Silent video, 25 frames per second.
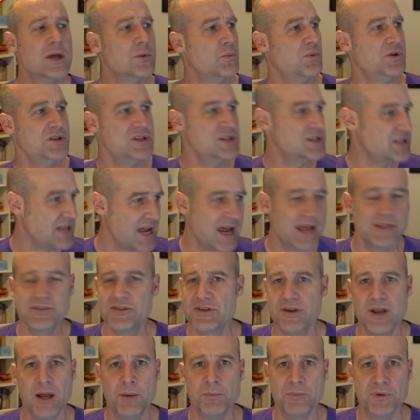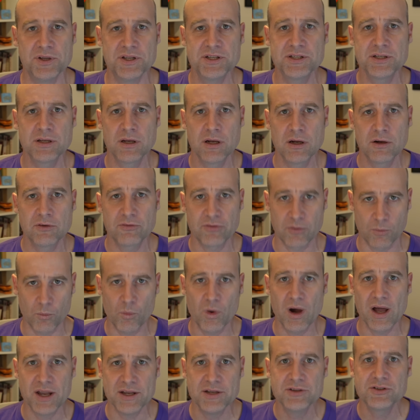We just add the numbers from
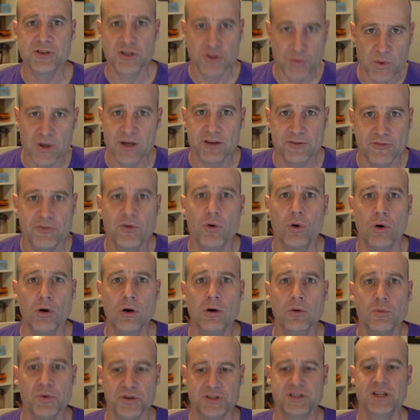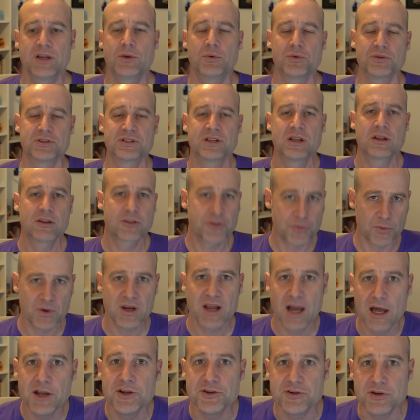1 to 24, which equals
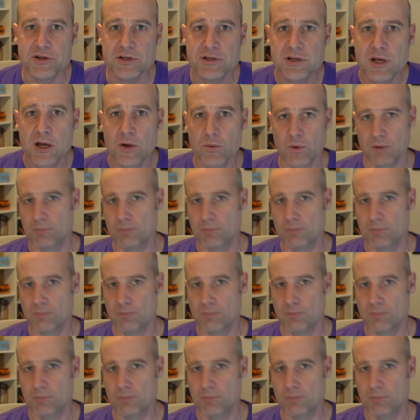300.